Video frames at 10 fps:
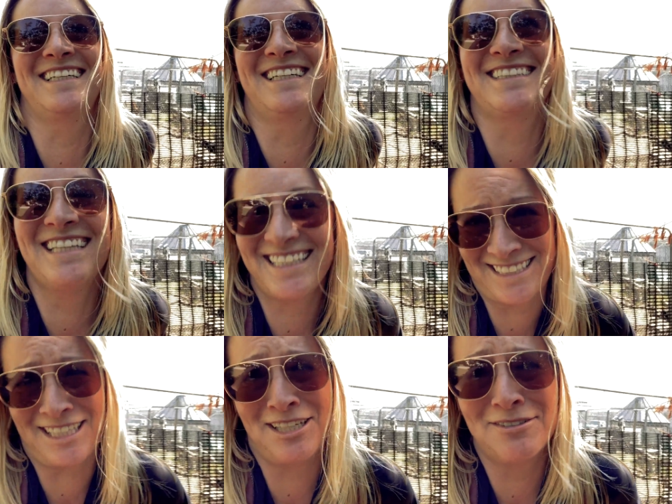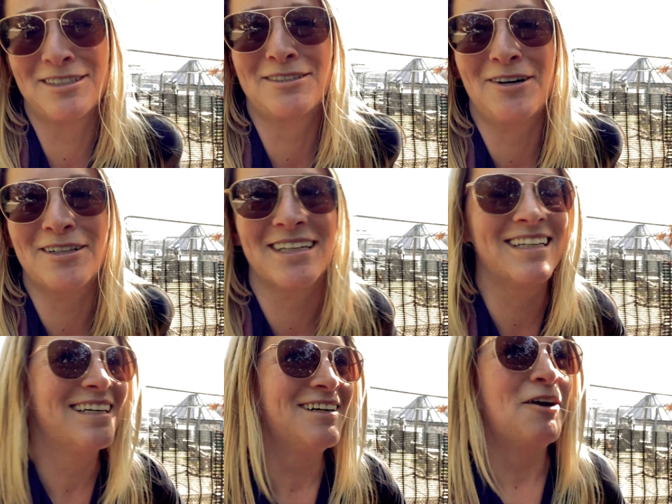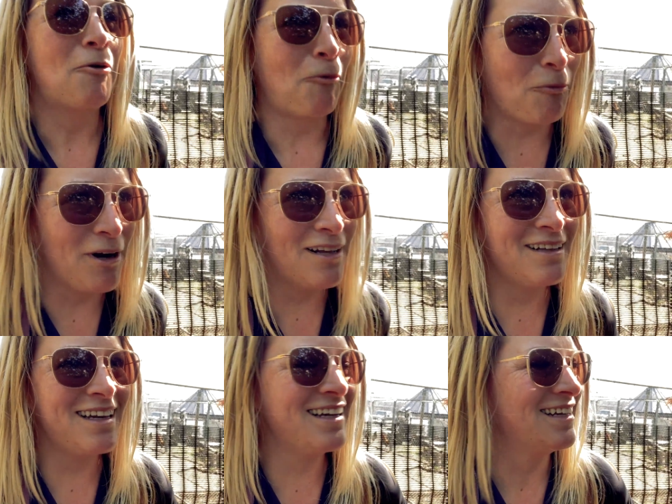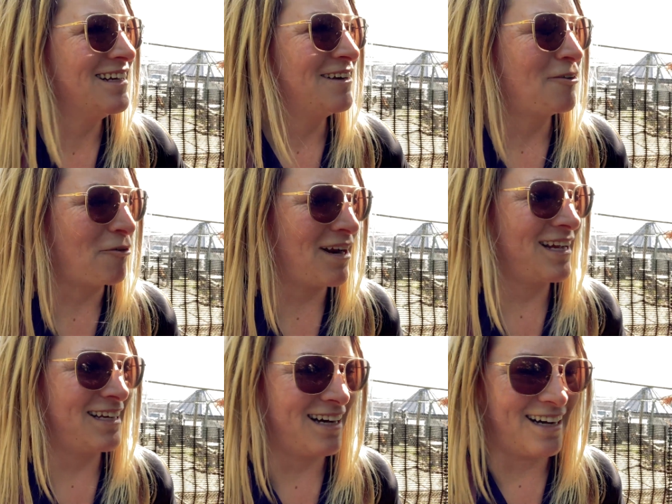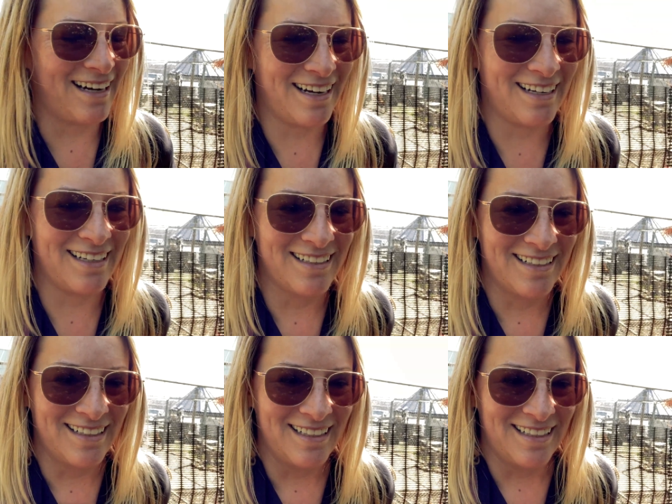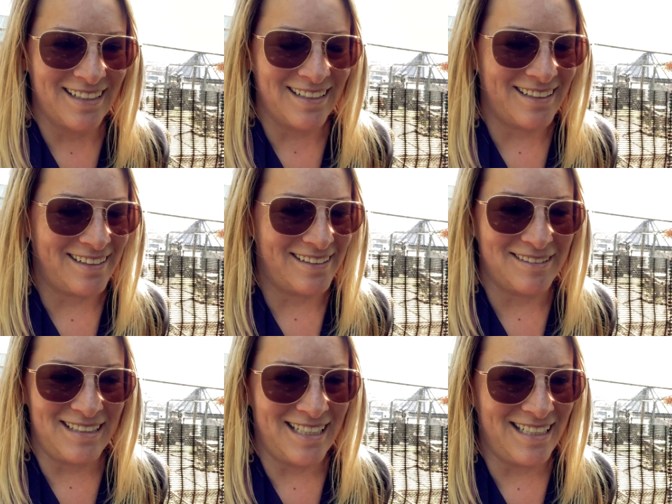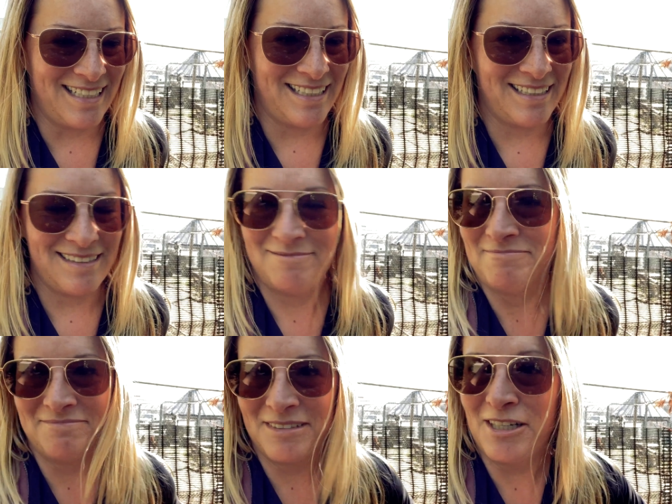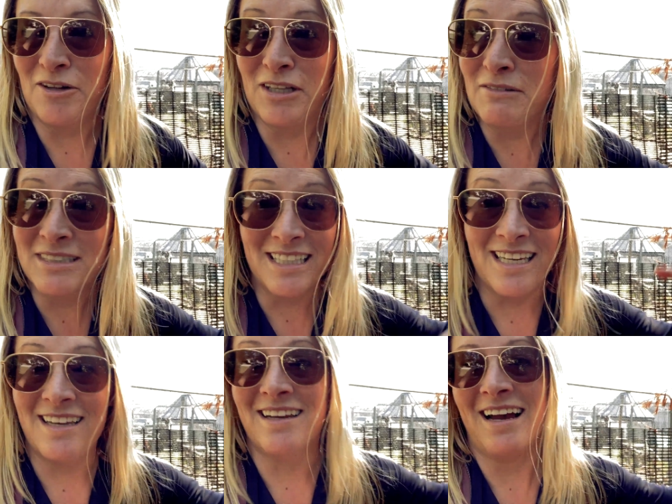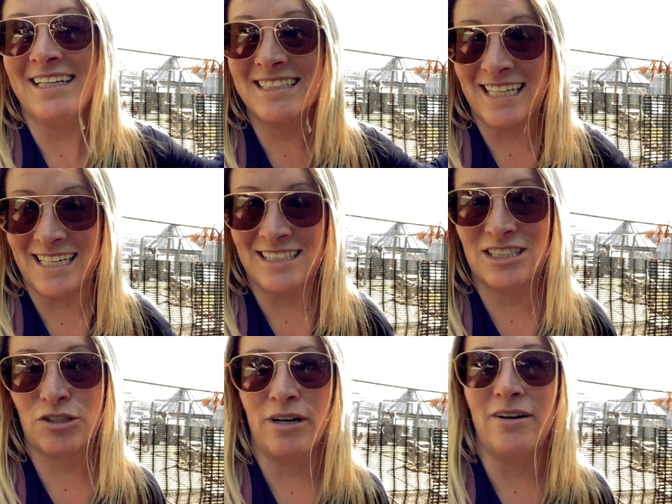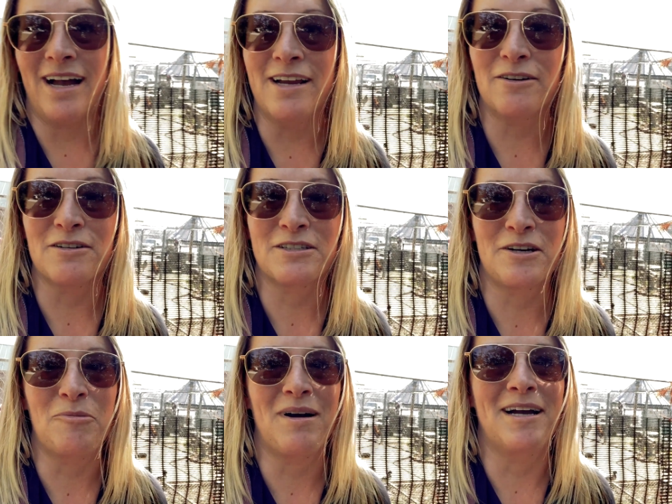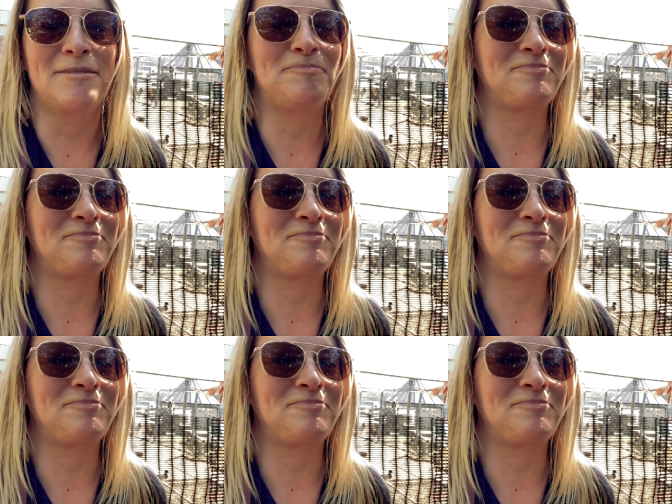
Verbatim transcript: it's nice to use a toilet. Really great guy. Uh, he, you know, loves seeing Ice Age trail hikers go by